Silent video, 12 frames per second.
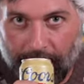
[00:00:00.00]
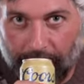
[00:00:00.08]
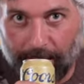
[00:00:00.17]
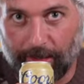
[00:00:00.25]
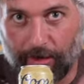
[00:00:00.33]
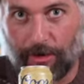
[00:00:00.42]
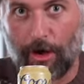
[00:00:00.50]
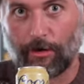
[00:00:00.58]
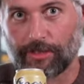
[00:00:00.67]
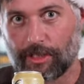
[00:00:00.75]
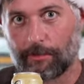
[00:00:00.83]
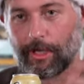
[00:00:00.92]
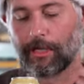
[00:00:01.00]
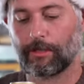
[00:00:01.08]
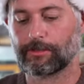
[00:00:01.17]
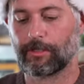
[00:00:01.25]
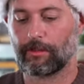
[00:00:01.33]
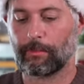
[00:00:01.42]
getting your nose a little bit
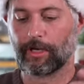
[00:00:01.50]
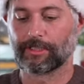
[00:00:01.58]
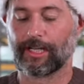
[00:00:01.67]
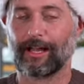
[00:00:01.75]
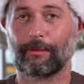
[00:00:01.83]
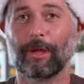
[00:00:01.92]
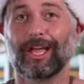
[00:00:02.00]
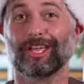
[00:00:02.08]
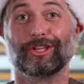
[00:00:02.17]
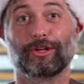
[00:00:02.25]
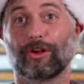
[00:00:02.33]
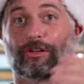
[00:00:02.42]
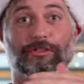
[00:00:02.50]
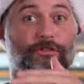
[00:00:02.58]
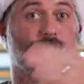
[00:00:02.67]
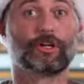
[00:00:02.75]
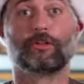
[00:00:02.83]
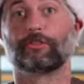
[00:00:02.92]
closer to the beer is gonna help. You can also
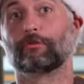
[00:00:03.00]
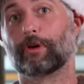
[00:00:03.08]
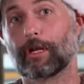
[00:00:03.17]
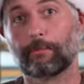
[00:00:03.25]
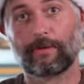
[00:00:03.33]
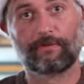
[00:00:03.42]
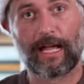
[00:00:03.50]
salt the rim if